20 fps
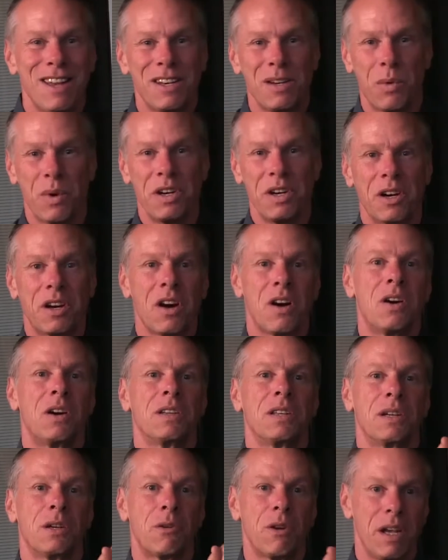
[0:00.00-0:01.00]
to
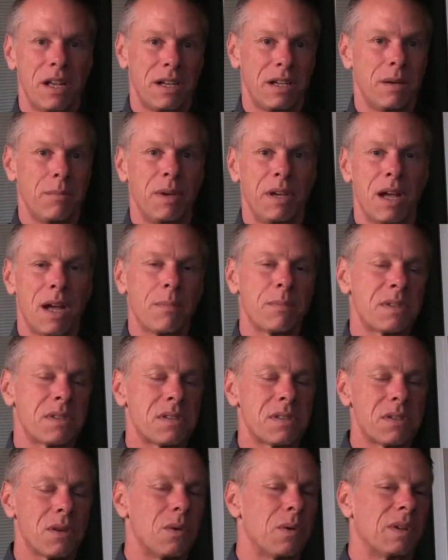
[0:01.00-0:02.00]
called and created to be. I'm
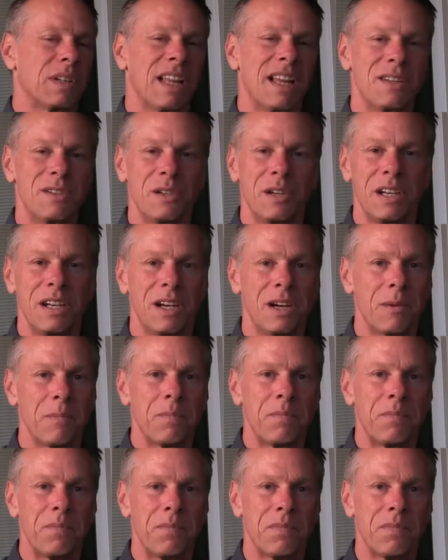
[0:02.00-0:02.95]
so glad you're here.